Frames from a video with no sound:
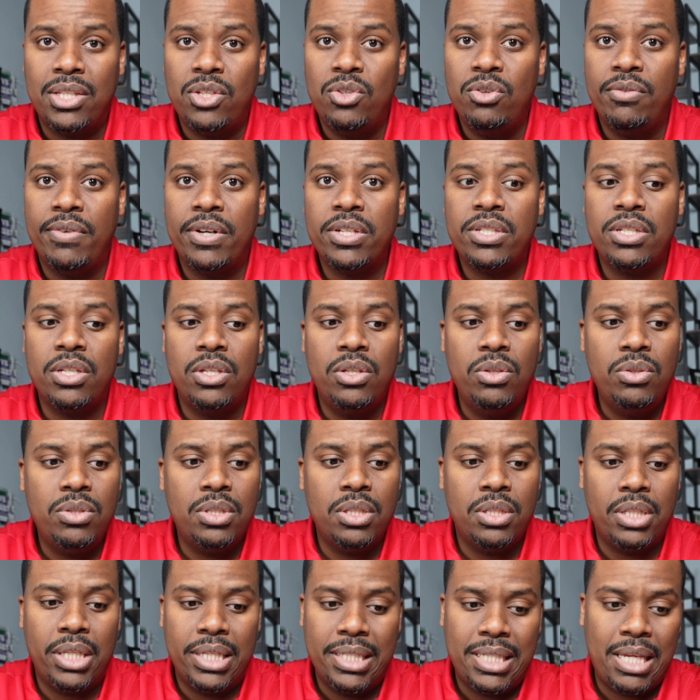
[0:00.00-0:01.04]
the University of
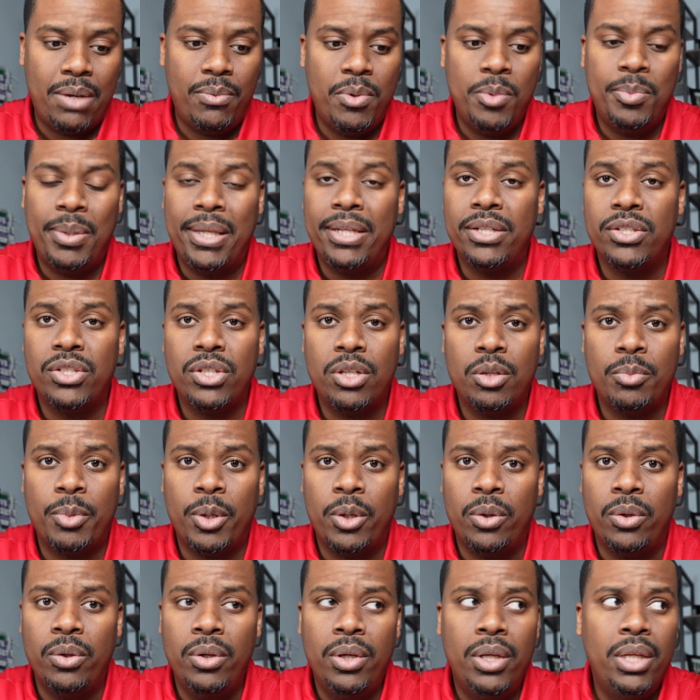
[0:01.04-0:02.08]
Houston, let's say we played in Sugar
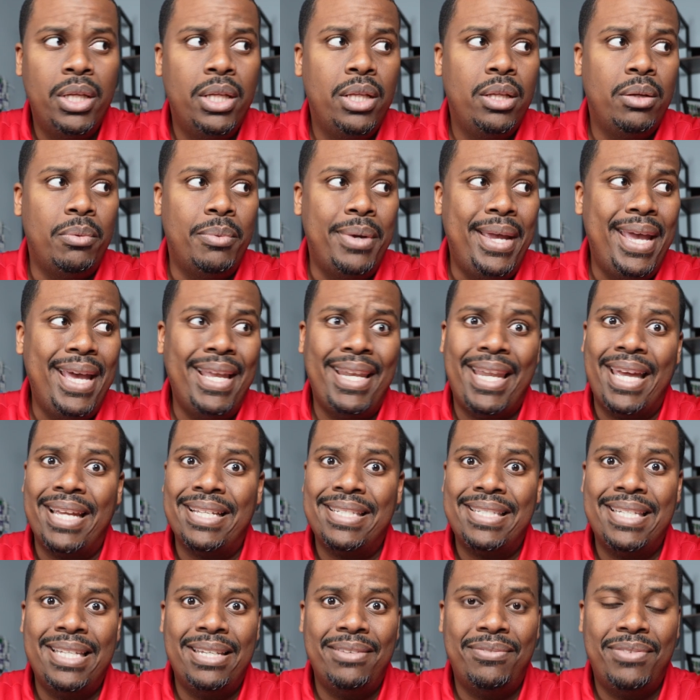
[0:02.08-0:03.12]
Bowl, we had
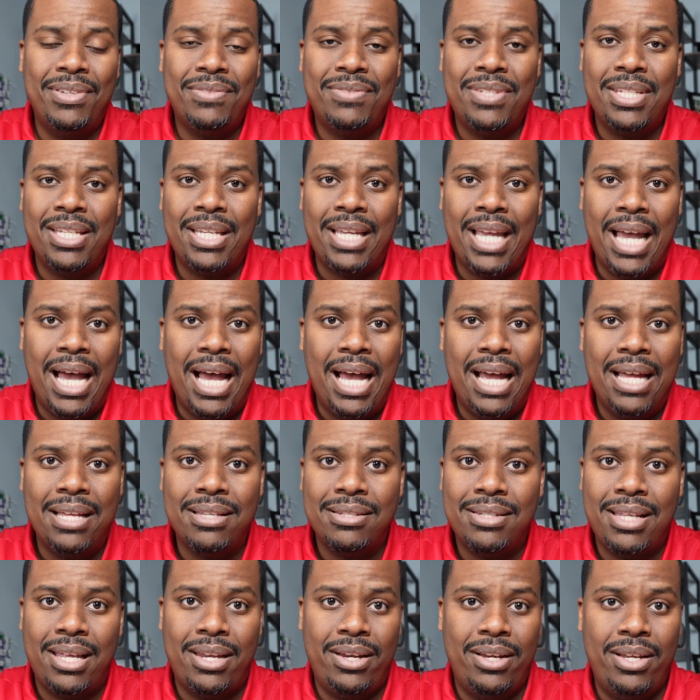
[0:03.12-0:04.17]
like 10 to 15
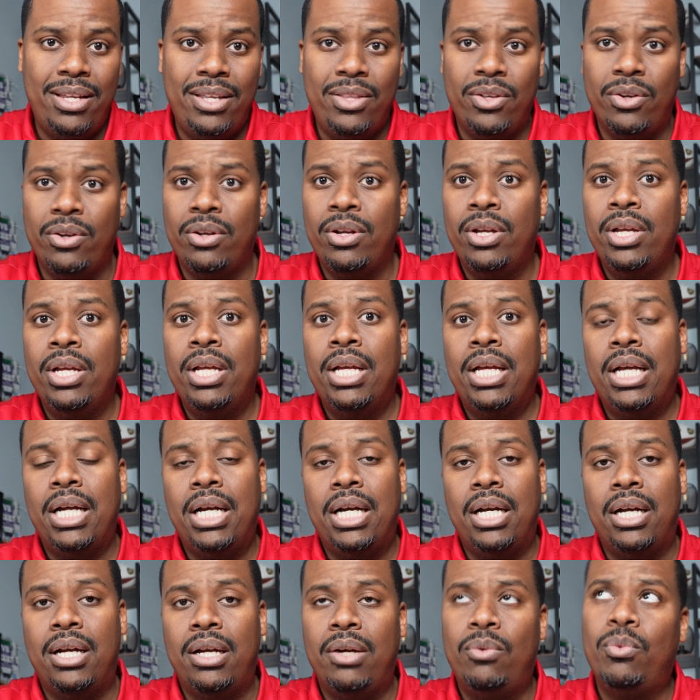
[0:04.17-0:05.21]
guys that are either,
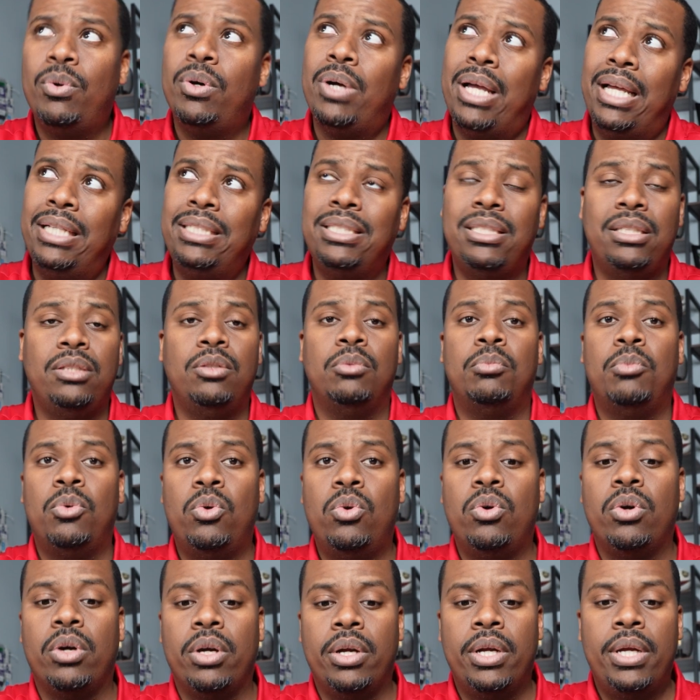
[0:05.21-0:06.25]
actually a little
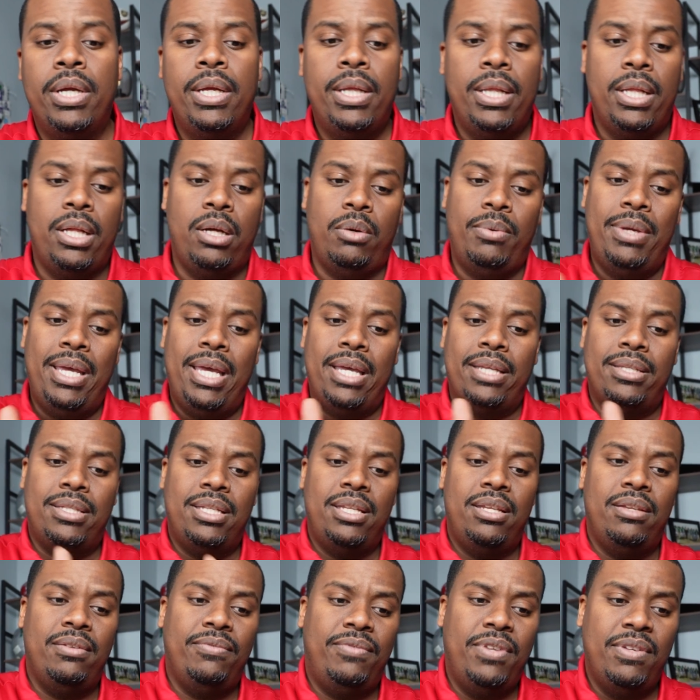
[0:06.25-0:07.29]
more. We had
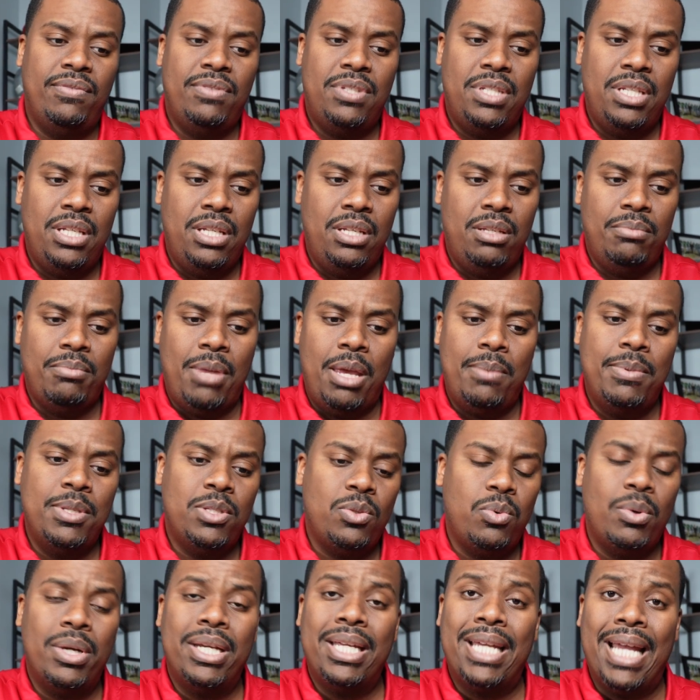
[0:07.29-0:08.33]
10 to 15, maybe
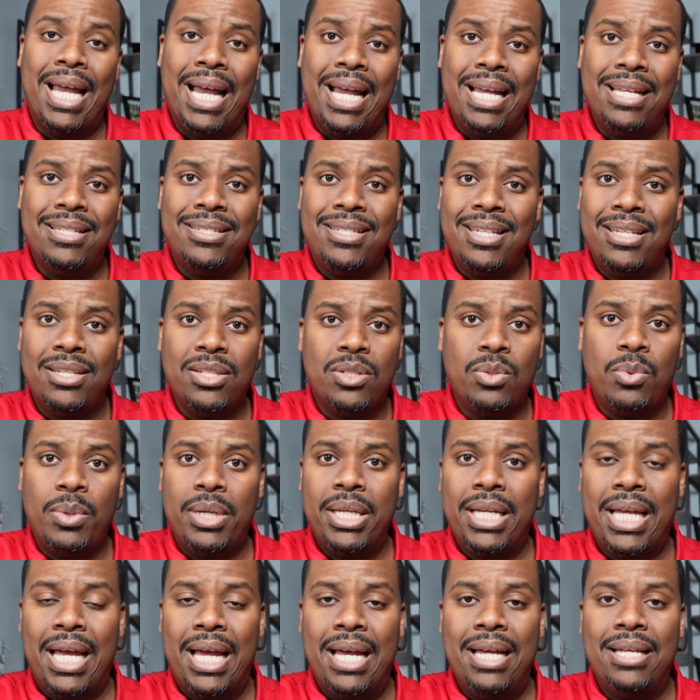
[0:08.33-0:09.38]
20 guys, 10 to
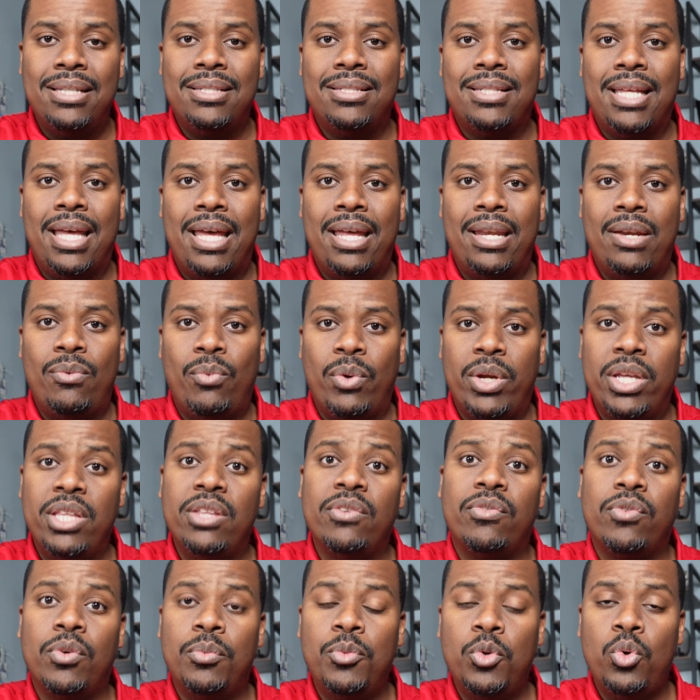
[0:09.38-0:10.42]
20 guys that were
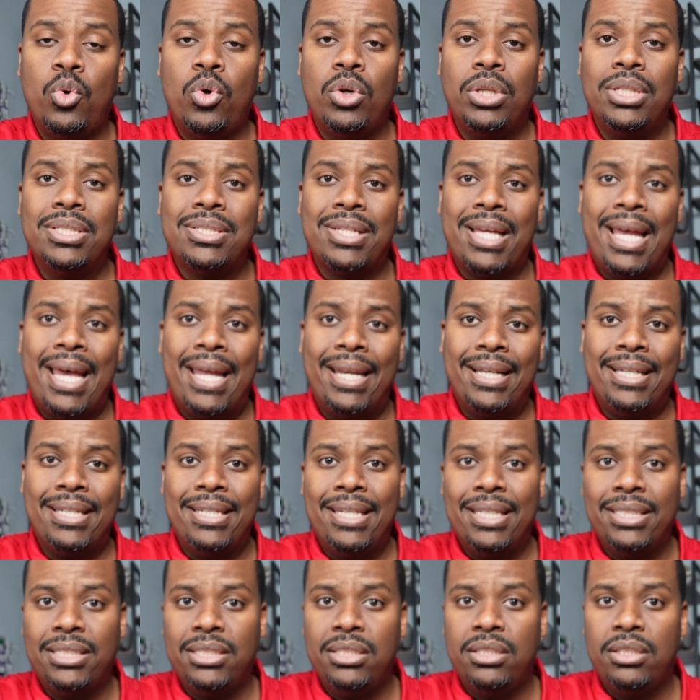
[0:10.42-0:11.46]
either from New Orleans or had a
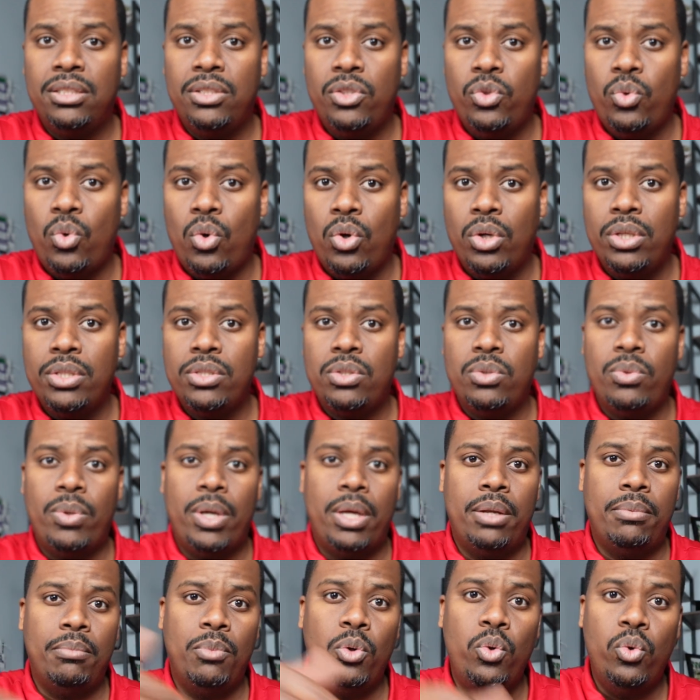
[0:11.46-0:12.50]
connection in New Orleans who
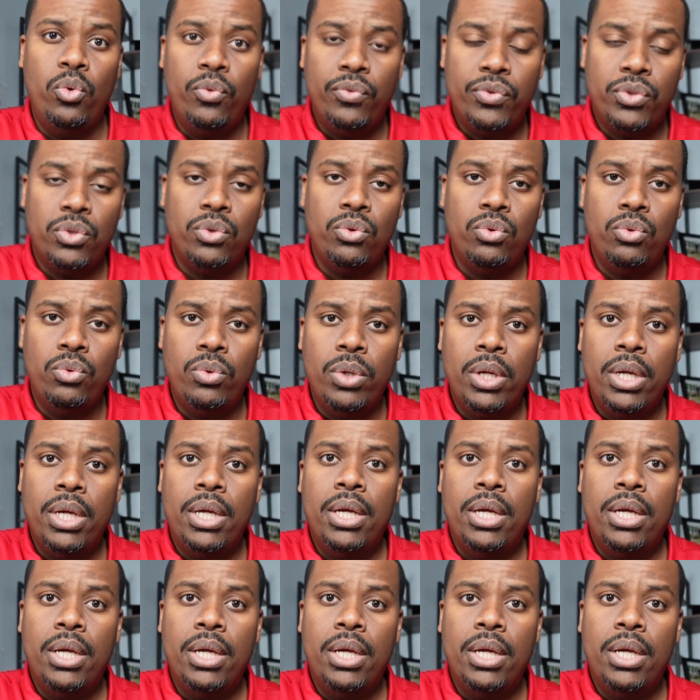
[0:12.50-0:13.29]
had moved to